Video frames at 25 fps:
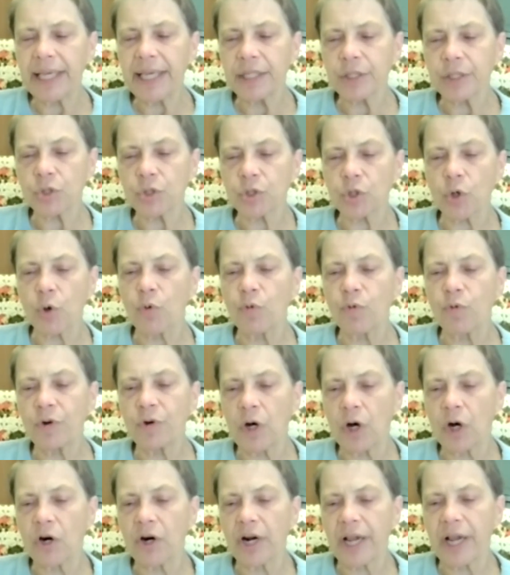
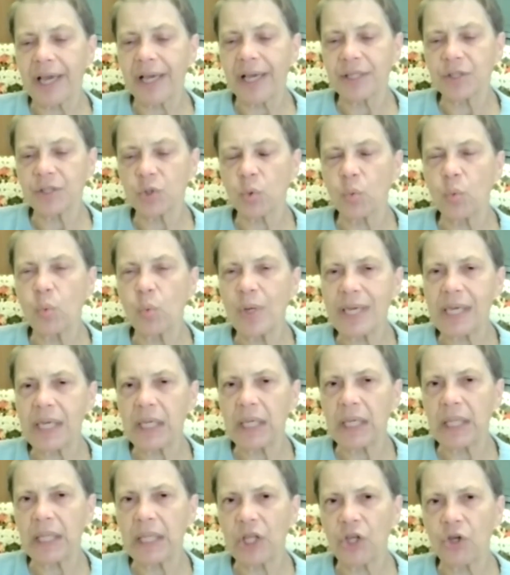insofar as
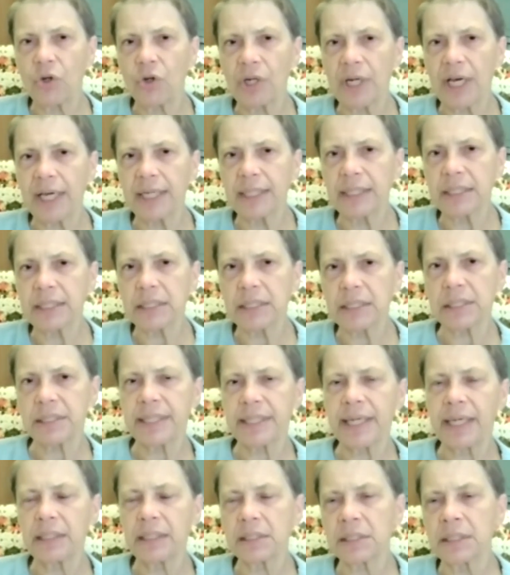we in the United
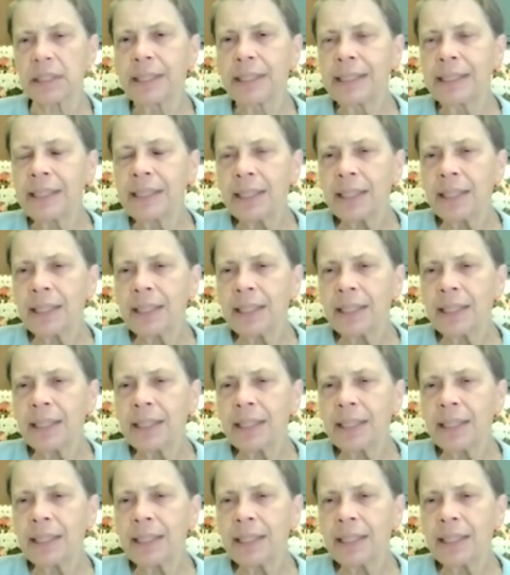States